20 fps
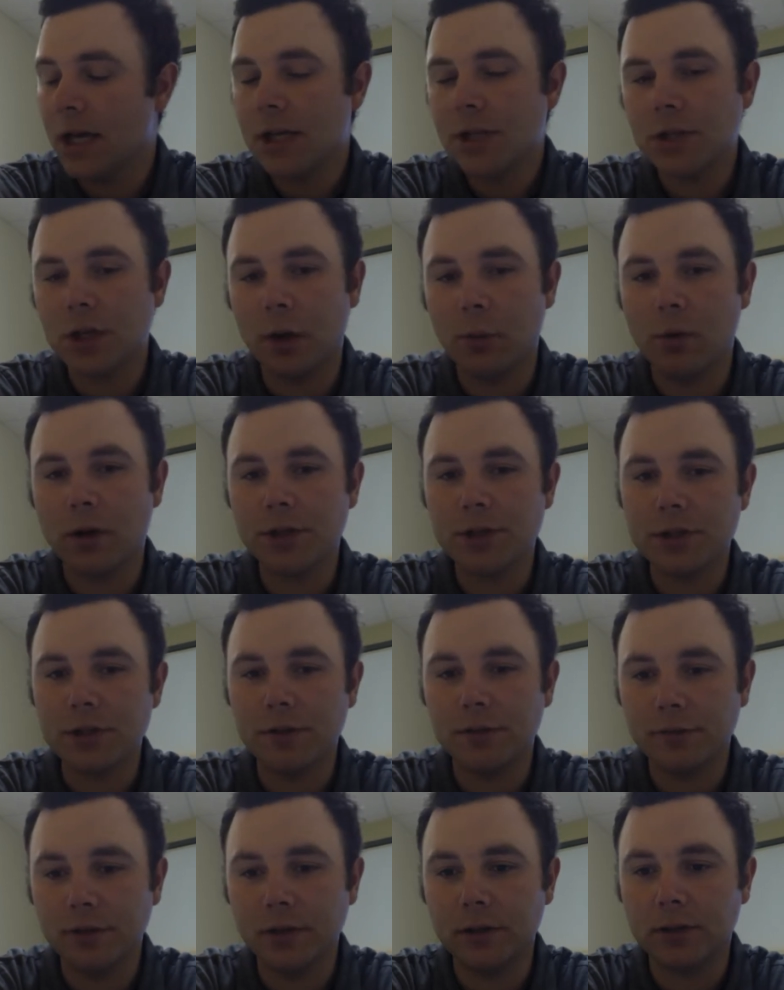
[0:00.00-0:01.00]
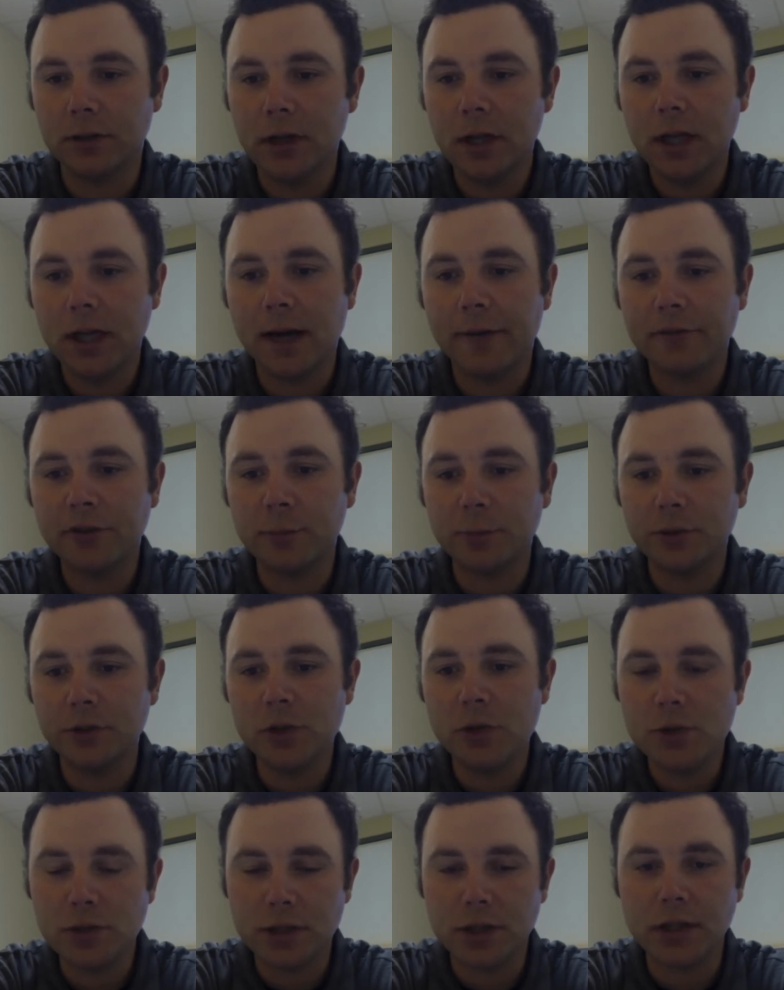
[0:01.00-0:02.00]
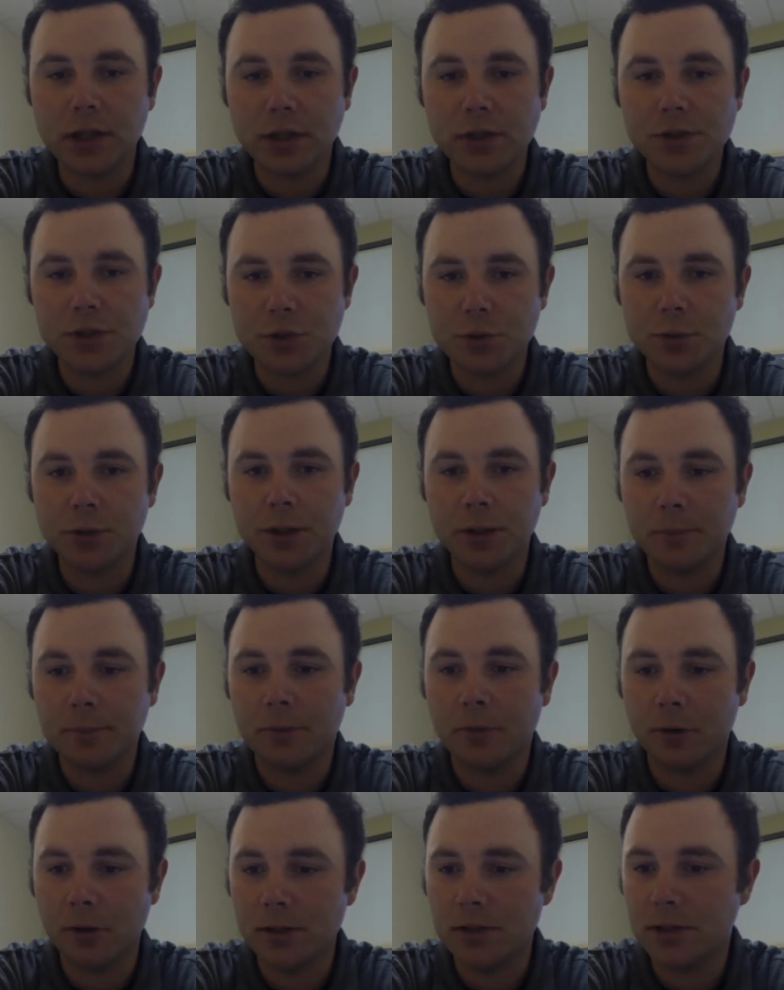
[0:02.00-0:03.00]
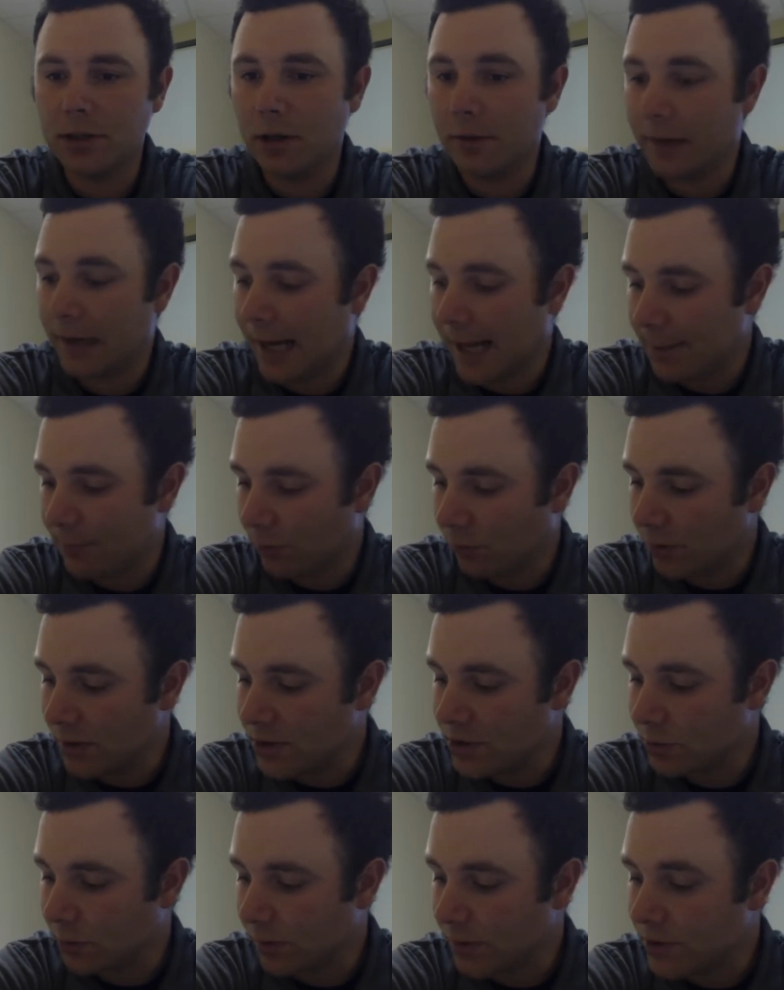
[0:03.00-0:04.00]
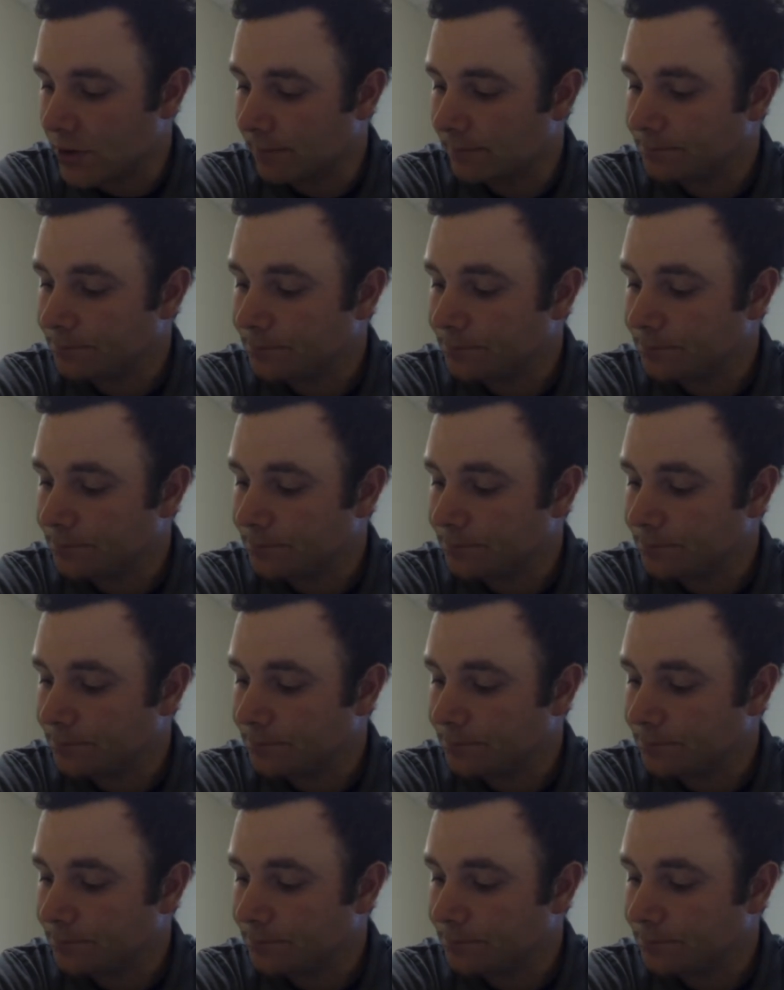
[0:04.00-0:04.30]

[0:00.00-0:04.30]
So I want you to feel comfortable using those. It's really important to know that I am a resource